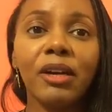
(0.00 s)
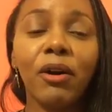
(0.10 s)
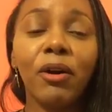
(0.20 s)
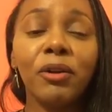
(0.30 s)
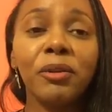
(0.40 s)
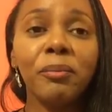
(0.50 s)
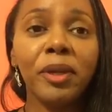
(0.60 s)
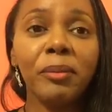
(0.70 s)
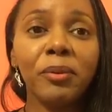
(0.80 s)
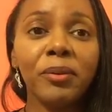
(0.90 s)
them
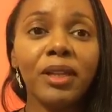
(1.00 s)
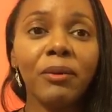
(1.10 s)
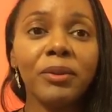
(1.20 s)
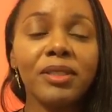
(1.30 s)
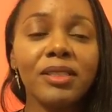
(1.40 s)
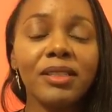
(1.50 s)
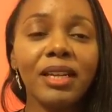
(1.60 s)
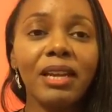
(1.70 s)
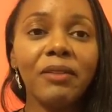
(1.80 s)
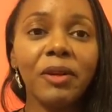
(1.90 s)
people that was
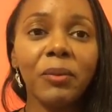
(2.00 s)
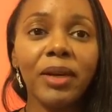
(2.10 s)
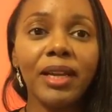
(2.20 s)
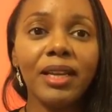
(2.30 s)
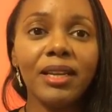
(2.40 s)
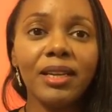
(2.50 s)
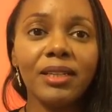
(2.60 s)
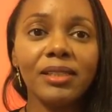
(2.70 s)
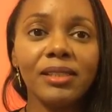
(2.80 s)
enslaved there were Indians.